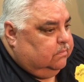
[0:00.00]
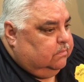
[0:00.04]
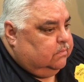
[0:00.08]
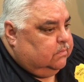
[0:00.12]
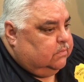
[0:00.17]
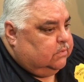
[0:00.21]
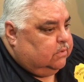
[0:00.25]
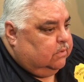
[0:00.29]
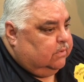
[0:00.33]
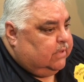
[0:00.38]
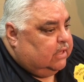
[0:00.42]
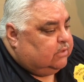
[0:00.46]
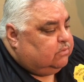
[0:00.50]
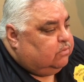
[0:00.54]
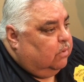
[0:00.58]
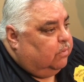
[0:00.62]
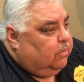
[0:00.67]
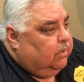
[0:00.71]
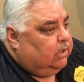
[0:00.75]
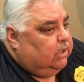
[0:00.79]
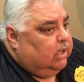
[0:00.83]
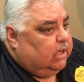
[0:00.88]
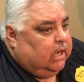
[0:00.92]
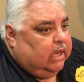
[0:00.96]
So that's what
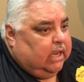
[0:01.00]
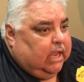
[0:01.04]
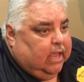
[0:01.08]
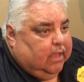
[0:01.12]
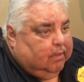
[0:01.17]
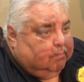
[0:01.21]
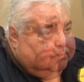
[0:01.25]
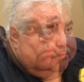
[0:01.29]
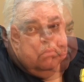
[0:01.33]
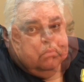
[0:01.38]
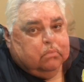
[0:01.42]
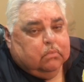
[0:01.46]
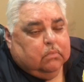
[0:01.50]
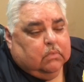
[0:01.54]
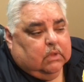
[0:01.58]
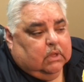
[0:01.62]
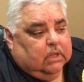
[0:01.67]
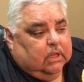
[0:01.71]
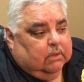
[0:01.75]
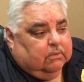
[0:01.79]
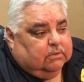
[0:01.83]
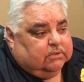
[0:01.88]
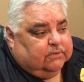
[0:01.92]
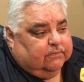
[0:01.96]
we're looking at.
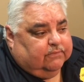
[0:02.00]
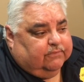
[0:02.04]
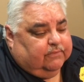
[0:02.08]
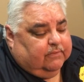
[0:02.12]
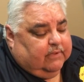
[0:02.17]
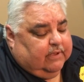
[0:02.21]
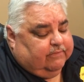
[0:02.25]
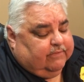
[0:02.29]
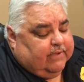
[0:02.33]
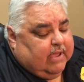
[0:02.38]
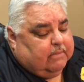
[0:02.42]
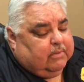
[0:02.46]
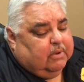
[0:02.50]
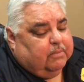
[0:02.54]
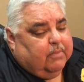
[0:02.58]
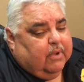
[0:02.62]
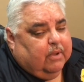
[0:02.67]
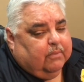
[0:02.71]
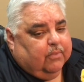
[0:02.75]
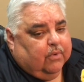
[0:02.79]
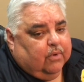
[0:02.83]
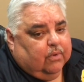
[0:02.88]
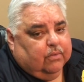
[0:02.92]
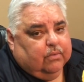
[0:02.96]
It was a family
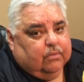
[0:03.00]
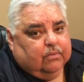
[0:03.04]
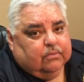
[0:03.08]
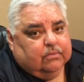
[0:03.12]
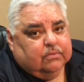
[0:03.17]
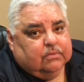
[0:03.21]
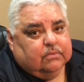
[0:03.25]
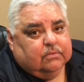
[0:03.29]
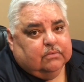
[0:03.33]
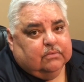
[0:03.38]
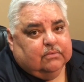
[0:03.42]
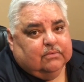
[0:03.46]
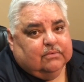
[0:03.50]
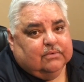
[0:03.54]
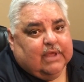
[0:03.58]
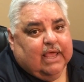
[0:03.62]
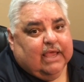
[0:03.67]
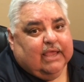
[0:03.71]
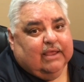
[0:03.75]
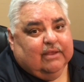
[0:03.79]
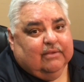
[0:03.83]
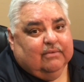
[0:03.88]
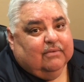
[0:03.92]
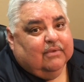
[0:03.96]
member
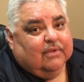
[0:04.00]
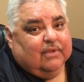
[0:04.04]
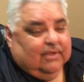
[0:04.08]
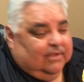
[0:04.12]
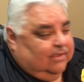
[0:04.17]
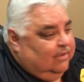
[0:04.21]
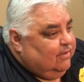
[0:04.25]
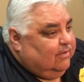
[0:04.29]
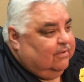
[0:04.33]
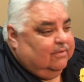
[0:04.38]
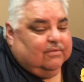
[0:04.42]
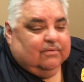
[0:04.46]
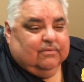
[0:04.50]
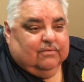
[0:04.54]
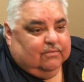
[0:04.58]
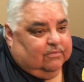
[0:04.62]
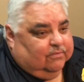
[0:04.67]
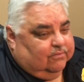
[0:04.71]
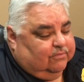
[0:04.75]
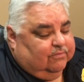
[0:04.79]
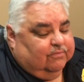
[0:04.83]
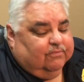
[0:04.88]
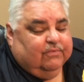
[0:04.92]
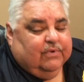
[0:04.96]
taking
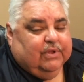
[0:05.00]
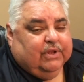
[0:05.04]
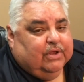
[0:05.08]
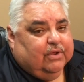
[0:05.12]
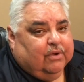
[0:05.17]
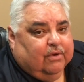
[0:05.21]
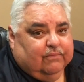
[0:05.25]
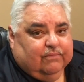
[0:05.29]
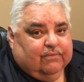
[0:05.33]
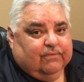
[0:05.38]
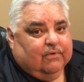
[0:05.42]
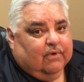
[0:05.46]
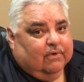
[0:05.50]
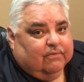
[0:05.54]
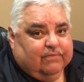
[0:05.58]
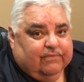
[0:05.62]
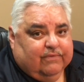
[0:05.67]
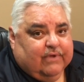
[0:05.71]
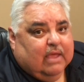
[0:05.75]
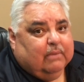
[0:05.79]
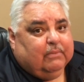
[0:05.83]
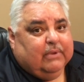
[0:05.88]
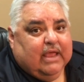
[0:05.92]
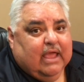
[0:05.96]
video of
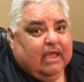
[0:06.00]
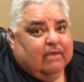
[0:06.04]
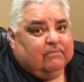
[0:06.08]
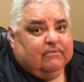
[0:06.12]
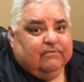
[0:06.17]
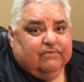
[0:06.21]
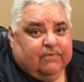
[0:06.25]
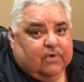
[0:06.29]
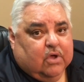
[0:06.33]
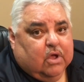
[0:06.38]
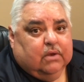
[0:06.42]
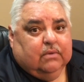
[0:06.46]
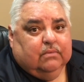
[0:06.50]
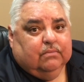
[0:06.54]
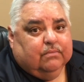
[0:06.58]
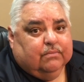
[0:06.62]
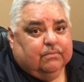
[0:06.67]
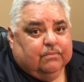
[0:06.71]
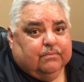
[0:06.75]
family having fun,